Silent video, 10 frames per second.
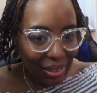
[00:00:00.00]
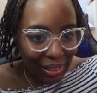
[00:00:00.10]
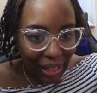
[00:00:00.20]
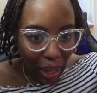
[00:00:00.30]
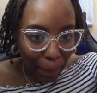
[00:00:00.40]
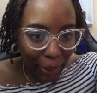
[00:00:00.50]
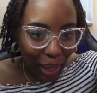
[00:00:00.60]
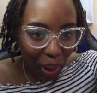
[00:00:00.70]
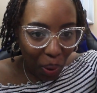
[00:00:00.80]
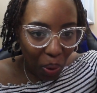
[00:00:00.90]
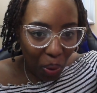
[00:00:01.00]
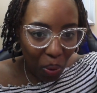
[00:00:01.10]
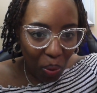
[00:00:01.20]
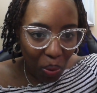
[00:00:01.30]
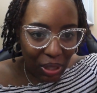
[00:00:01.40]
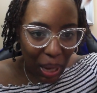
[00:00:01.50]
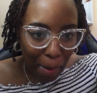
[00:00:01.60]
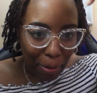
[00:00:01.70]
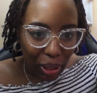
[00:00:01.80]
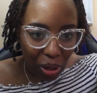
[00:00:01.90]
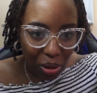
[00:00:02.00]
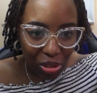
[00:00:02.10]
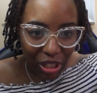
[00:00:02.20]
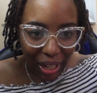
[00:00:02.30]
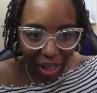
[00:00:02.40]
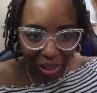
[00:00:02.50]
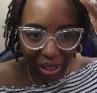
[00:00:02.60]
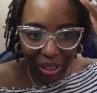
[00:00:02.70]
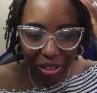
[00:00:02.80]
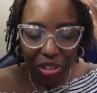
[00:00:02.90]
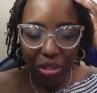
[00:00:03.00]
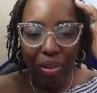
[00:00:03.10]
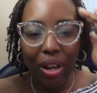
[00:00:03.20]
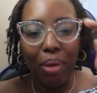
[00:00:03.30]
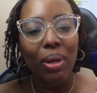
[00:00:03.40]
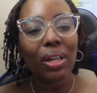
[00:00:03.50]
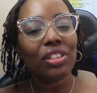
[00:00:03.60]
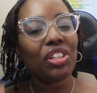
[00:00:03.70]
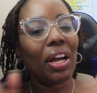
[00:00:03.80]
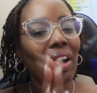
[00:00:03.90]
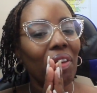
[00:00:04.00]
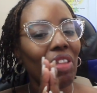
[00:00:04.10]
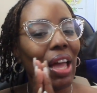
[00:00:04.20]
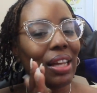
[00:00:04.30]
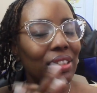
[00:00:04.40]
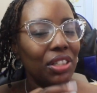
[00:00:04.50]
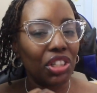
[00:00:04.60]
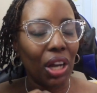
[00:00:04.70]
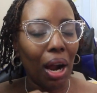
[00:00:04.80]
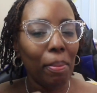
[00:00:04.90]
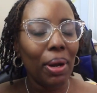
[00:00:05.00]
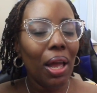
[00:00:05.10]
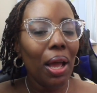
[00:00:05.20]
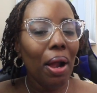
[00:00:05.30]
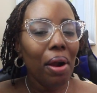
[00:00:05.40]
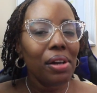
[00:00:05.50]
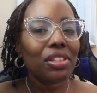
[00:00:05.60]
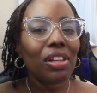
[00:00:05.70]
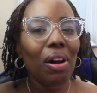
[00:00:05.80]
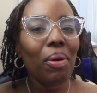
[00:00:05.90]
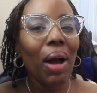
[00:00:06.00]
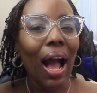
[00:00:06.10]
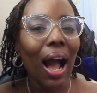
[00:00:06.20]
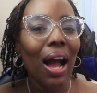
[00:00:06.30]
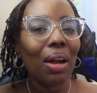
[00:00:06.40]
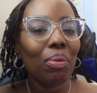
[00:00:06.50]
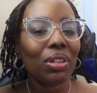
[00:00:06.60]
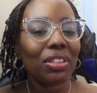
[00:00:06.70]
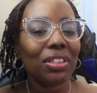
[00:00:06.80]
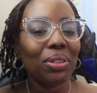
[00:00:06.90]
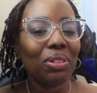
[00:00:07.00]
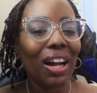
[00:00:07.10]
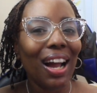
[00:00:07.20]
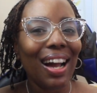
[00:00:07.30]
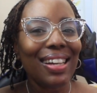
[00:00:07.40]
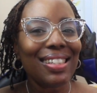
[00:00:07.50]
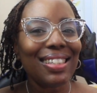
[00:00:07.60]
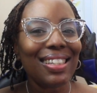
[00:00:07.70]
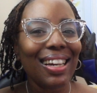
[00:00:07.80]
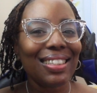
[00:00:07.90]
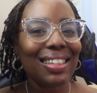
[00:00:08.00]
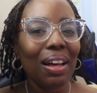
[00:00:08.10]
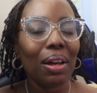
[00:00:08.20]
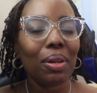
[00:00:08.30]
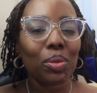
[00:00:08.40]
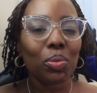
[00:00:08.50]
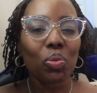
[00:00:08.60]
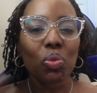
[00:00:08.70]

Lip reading: down below. Check out the Instagram, check out the Etsy shop. So I will see you guys next time.